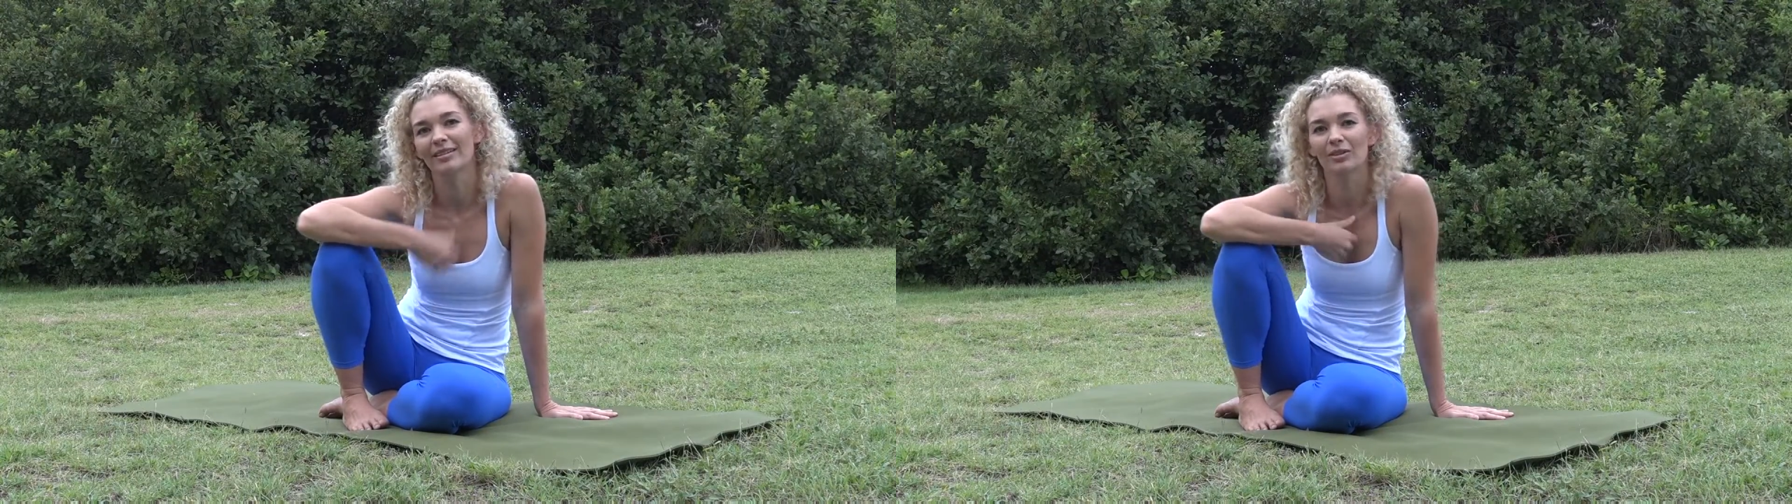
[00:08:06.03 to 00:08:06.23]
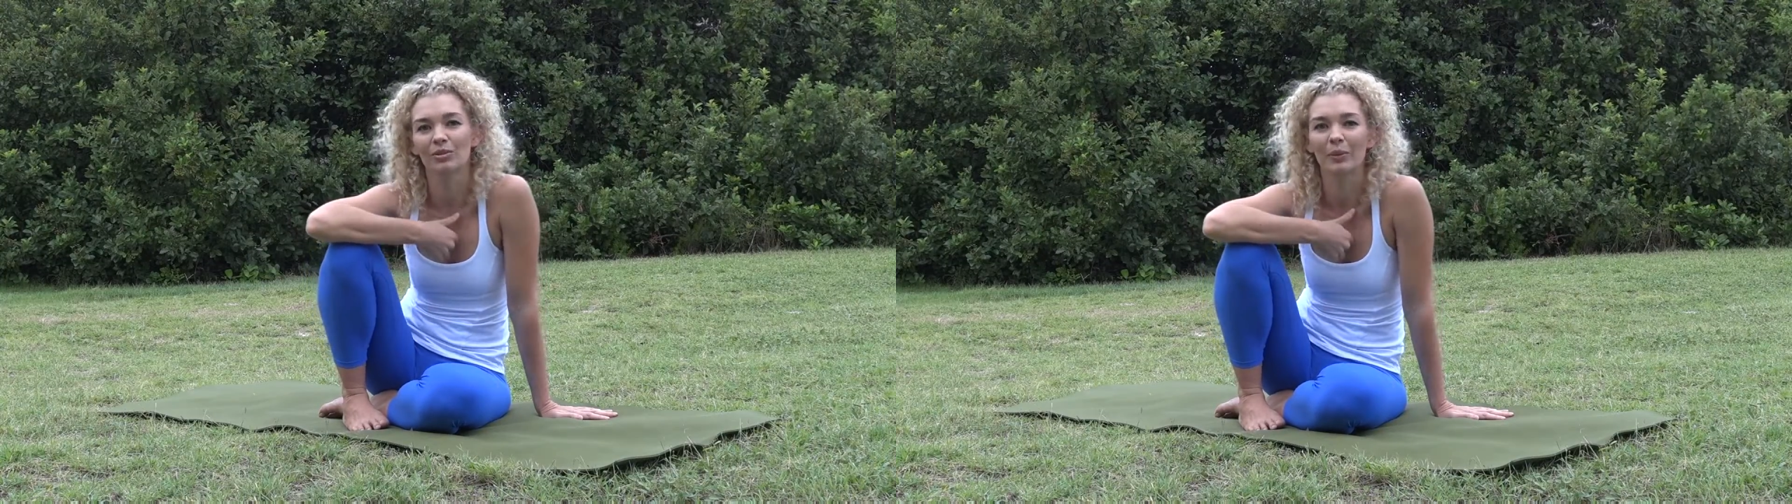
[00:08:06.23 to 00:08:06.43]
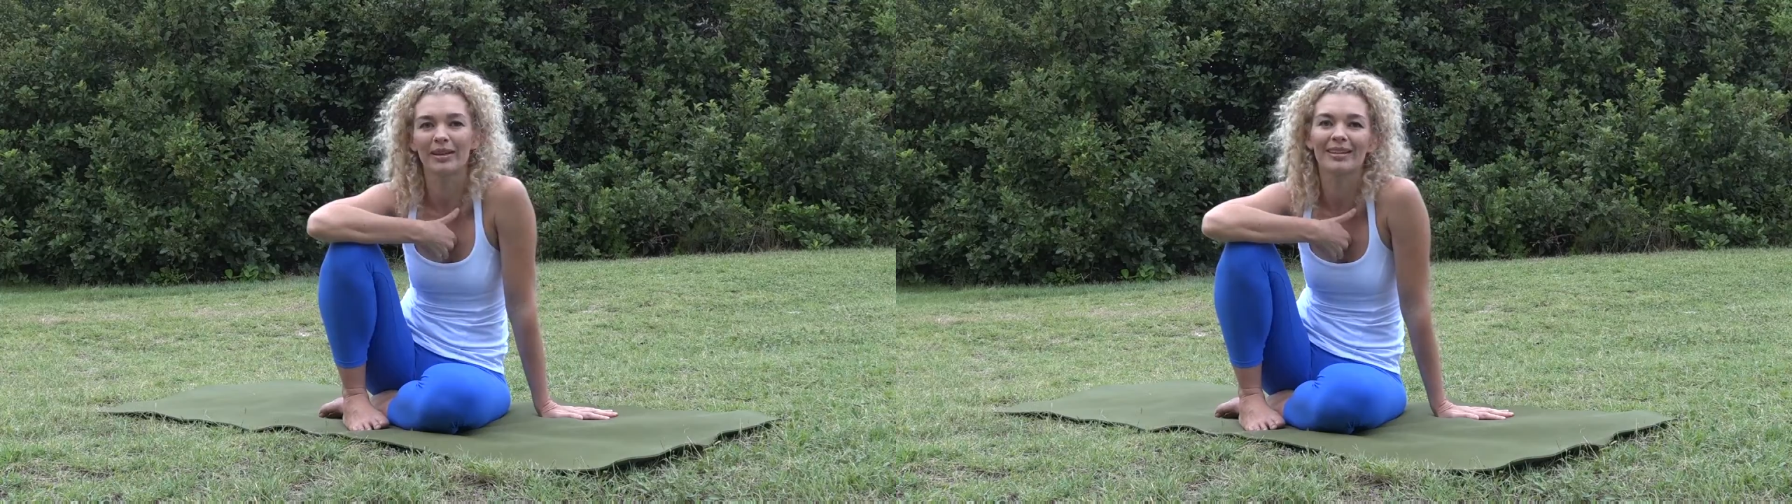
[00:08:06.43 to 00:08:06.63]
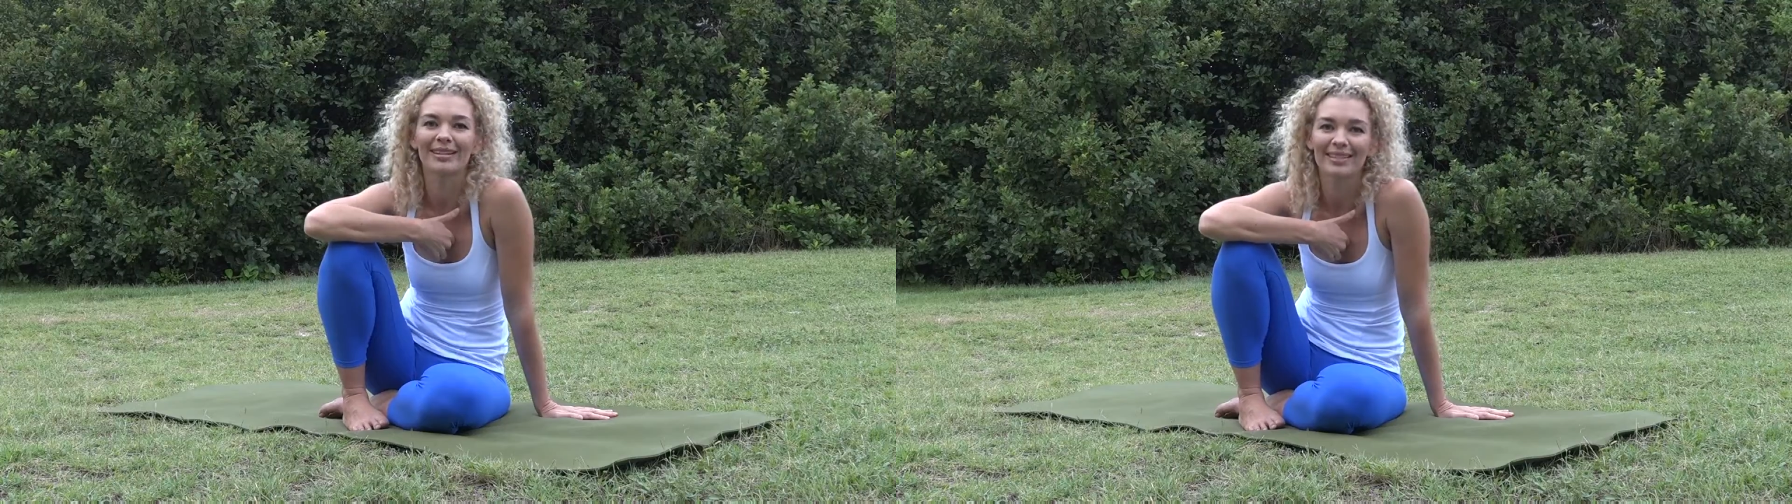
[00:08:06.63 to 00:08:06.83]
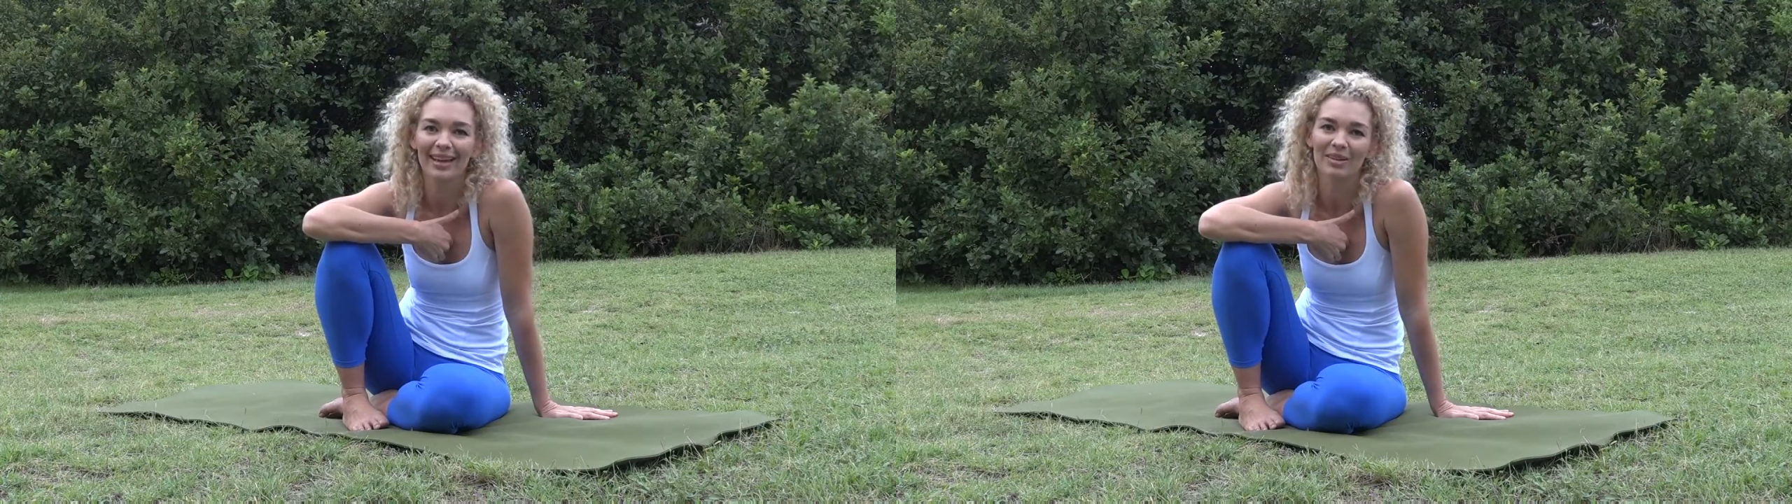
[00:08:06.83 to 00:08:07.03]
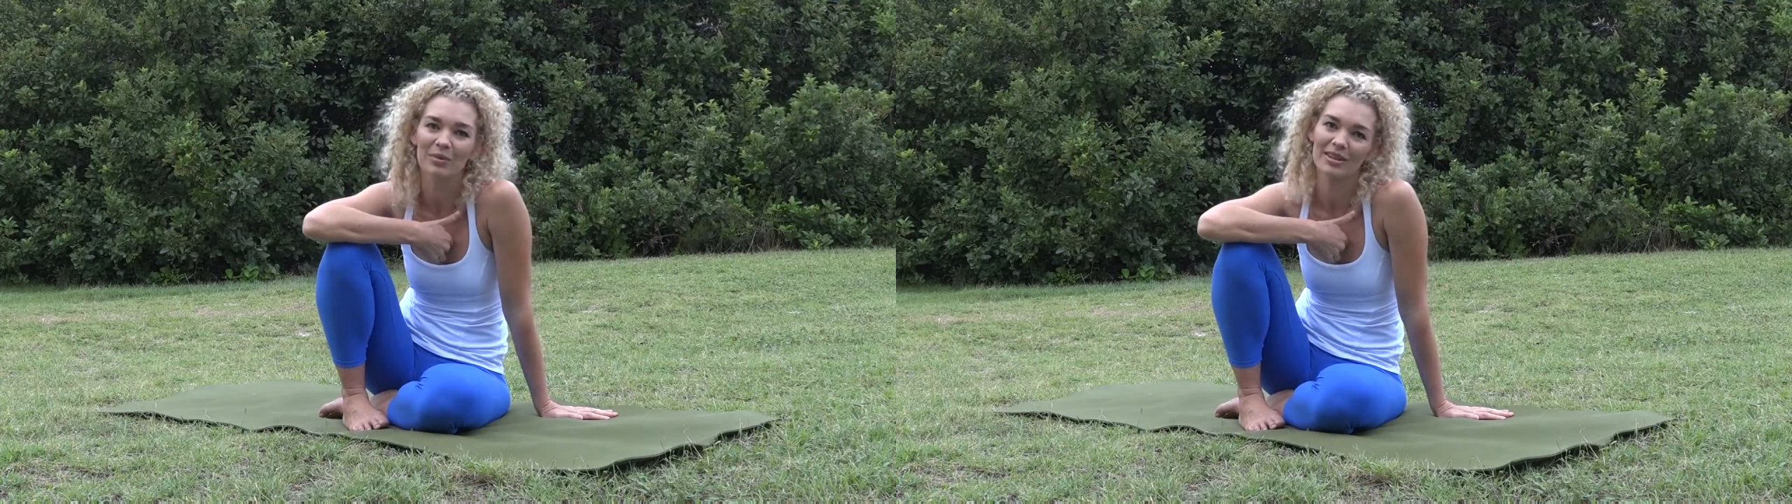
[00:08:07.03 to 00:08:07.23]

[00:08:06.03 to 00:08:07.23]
still be content